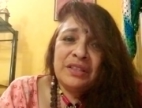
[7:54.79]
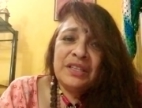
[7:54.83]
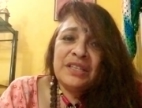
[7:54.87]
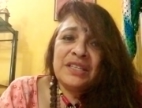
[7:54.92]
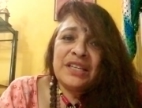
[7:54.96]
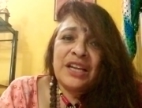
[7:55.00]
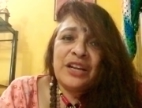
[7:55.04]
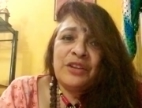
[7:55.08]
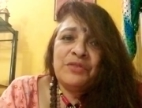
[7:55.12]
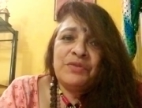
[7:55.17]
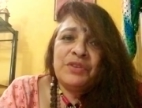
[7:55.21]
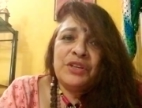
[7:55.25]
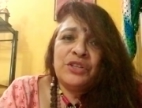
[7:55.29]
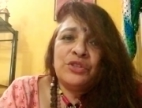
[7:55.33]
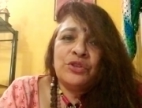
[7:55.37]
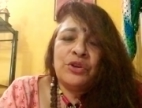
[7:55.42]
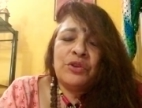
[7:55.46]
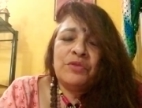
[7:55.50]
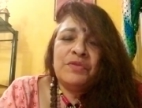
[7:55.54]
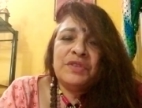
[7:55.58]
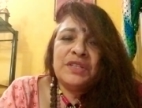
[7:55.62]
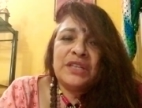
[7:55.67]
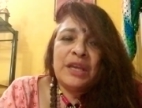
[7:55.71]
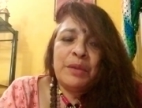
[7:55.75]
These kind of things
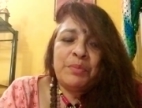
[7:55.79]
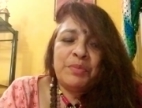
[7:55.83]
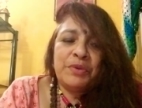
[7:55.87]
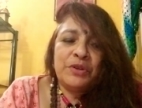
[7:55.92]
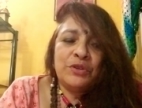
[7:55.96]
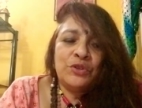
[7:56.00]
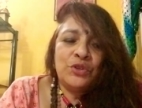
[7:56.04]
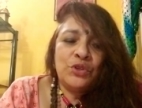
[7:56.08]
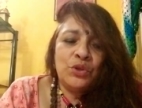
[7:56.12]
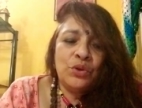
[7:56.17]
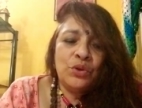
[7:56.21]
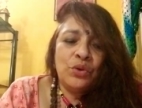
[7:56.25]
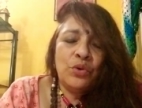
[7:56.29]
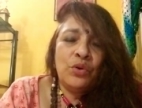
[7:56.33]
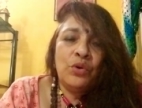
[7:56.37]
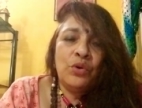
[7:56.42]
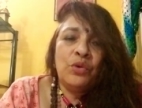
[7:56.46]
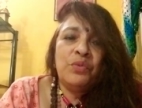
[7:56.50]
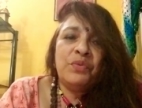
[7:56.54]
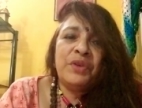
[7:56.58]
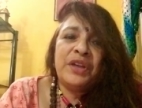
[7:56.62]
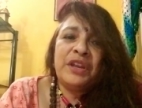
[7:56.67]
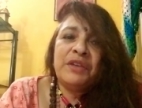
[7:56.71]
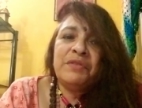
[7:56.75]
always happen. So
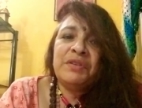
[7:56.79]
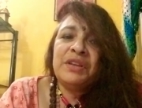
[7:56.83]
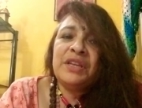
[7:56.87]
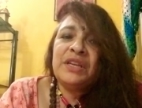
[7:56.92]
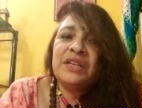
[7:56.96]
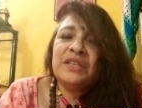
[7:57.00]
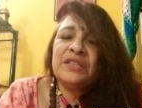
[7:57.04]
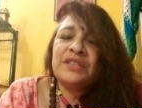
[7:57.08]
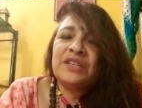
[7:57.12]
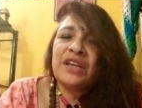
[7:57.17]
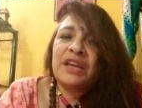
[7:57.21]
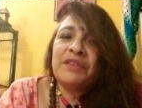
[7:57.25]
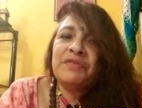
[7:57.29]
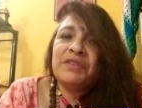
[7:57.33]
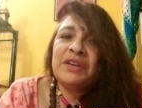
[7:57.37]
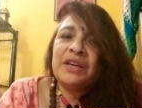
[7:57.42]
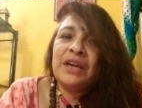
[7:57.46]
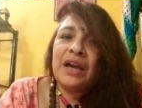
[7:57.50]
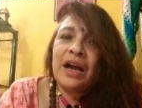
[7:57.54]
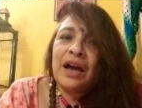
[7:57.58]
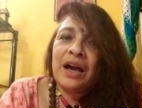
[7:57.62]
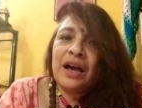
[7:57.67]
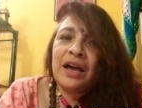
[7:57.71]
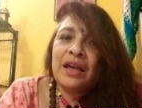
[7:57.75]
whenever he is driving
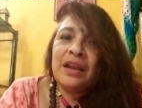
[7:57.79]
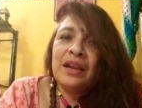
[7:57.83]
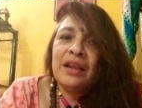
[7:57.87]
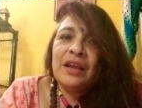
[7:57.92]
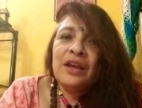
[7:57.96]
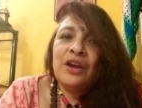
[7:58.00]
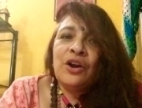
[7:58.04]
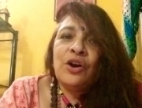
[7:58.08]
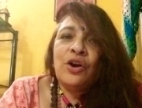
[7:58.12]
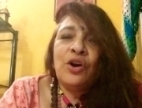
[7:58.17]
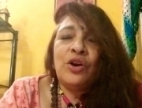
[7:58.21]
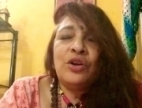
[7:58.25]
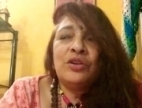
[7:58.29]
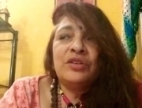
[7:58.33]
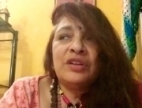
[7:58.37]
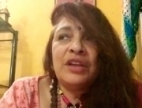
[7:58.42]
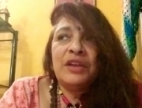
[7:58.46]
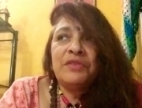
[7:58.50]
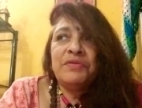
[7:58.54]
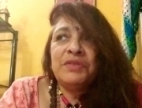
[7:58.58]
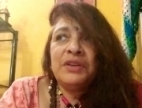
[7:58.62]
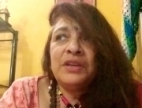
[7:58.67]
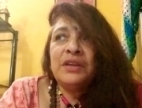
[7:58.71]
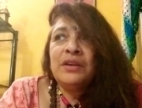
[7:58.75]
car or
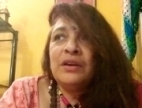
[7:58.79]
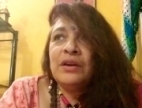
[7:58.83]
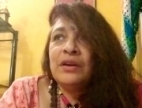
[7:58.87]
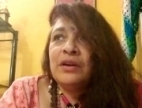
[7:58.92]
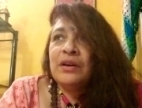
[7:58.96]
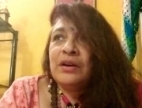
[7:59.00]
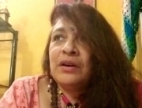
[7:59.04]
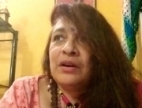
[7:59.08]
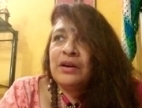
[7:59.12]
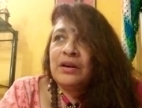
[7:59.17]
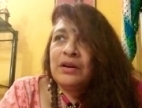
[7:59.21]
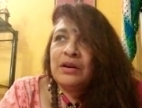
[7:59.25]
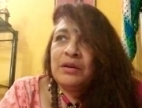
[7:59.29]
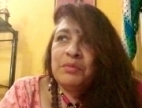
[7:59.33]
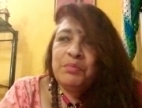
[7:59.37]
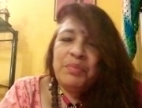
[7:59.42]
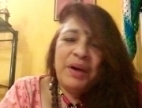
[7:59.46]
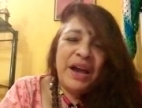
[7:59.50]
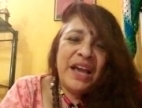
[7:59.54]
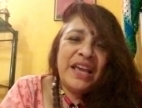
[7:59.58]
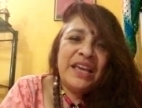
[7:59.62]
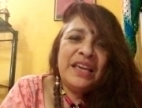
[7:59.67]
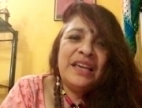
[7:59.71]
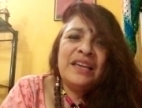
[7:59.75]
driving
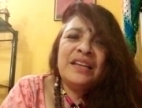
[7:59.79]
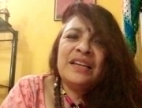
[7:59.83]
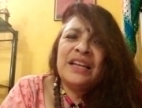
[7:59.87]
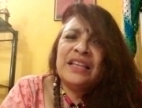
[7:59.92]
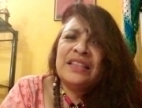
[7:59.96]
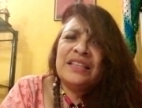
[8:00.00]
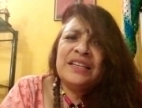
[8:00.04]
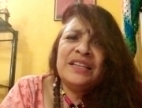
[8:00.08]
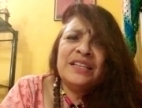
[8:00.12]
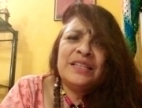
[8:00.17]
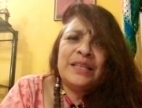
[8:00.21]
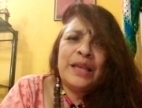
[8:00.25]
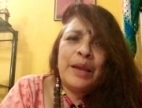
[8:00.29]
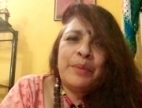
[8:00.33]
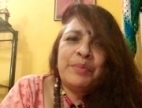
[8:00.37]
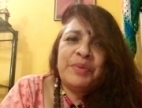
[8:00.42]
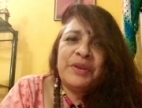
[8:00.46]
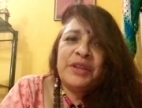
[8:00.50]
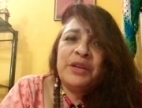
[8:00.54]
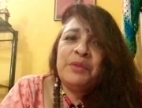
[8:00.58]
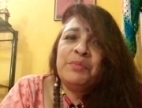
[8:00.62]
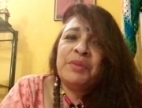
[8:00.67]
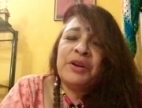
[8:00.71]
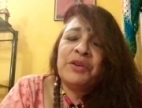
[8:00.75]
bike, nothing is
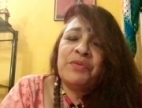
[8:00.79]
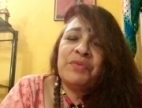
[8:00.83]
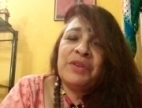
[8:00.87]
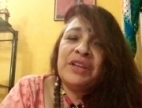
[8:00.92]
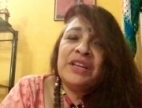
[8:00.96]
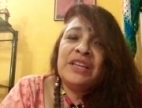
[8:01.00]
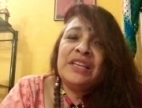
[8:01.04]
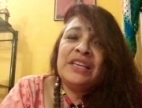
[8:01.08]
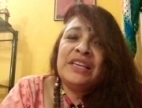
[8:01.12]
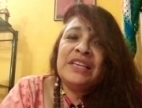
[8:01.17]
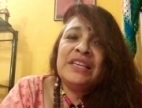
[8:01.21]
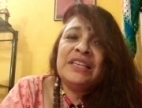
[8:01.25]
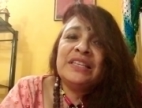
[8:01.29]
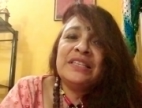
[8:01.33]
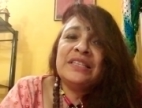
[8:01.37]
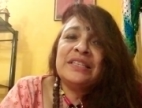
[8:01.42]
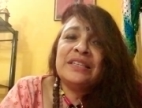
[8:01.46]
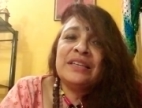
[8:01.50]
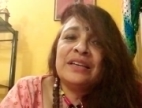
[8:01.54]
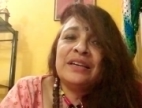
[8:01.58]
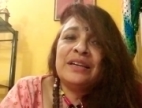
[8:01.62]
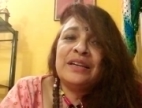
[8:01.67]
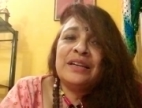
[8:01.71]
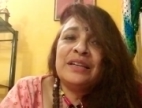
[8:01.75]
happening. But when he is
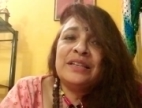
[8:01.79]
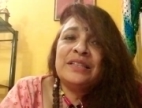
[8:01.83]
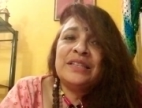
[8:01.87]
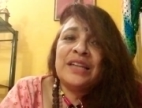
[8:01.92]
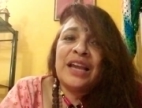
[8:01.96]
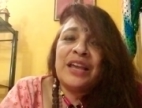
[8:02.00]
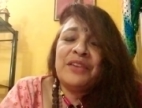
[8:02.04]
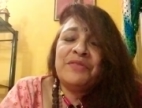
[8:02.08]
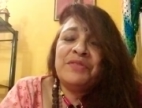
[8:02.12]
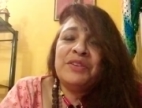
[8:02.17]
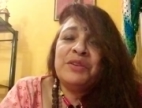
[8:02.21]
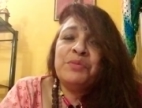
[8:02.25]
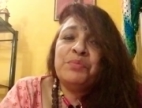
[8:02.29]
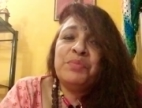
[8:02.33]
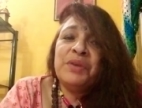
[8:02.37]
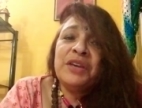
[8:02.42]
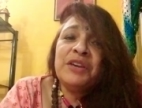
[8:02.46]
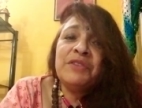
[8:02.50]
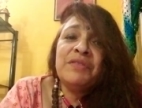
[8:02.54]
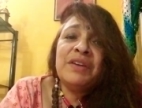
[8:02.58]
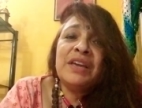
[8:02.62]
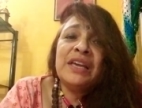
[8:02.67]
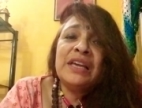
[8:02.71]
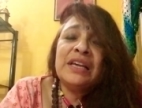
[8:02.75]
driving
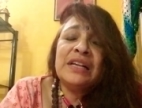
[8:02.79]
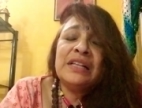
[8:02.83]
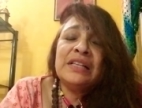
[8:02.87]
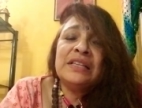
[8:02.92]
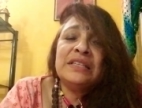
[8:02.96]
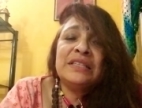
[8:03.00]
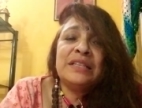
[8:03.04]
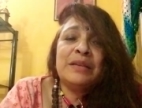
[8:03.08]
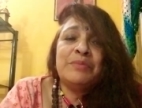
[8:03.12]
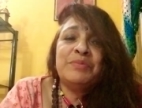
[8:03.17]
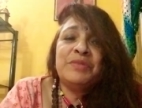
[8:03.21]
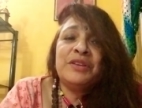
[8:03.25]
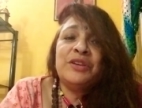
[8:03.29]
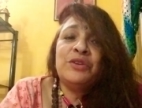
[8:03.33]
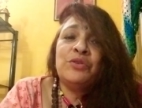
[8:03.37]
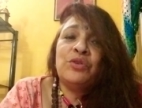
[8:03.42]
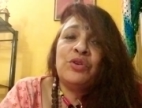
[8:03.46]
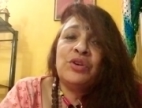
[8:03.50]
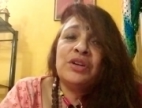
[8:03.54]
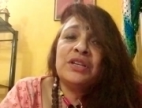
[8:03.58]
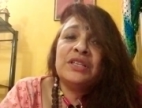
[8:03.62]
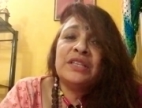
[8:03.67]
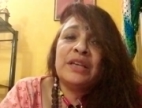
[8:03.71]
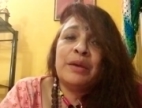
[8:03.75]
big vehicles, something
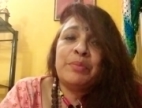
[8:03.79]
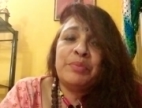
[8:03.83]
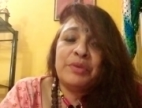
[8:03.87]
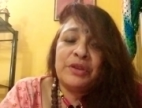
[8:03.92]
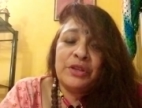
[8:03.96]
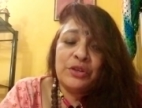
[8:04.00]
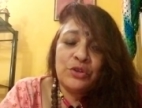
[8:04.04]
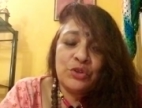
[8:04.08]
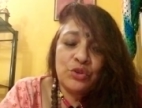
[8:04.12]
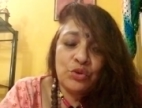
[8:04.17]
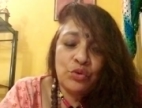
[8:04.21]
wrong is happening.